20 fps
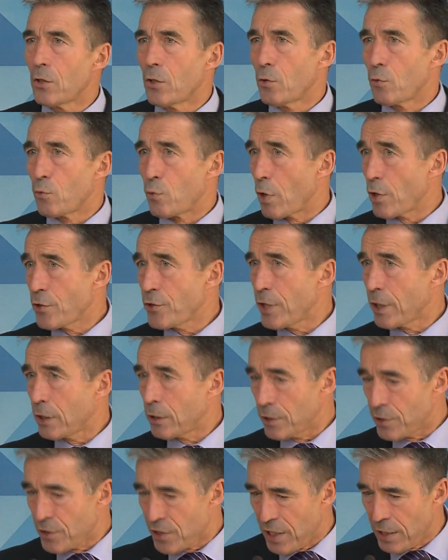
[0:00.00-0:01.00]
Russia
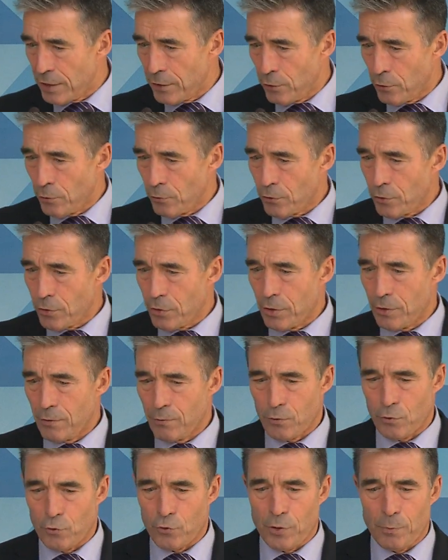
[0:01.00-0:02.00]
continues
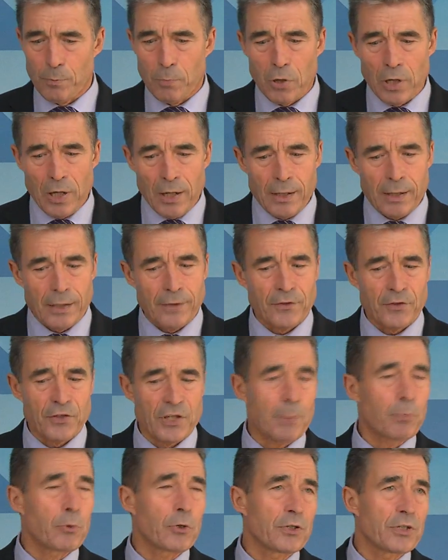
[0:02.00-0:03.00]
to supply the
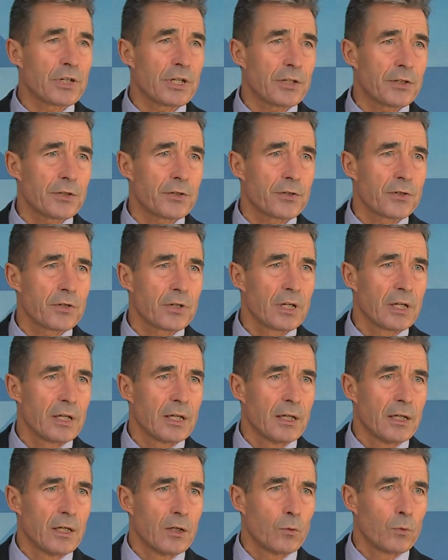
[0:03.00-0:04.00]
separatists
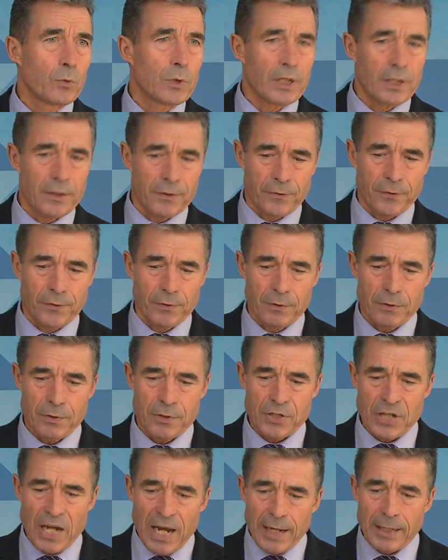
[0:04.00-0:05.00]
with
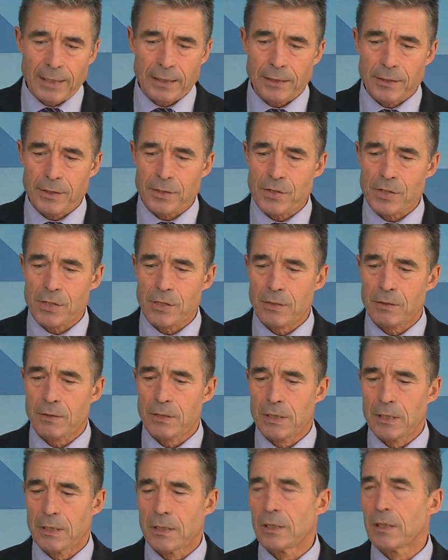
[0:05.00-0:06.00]
tanks,
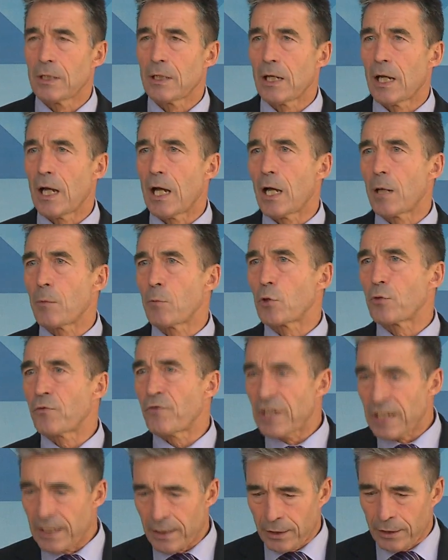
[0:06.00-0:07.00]
armoured
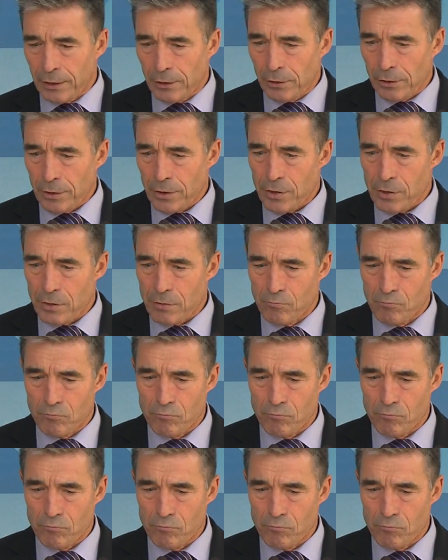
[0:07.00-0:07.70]
vehicles,